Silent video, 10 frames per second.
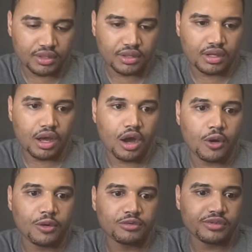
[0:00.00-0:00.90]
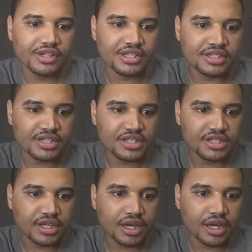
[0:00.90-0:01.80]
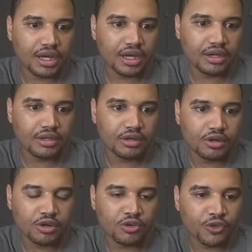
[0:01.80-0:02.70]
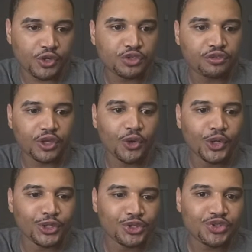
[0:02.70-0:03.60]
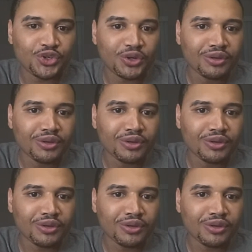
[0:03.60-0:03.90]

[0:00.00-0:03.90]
Oh, is this reverse flow control?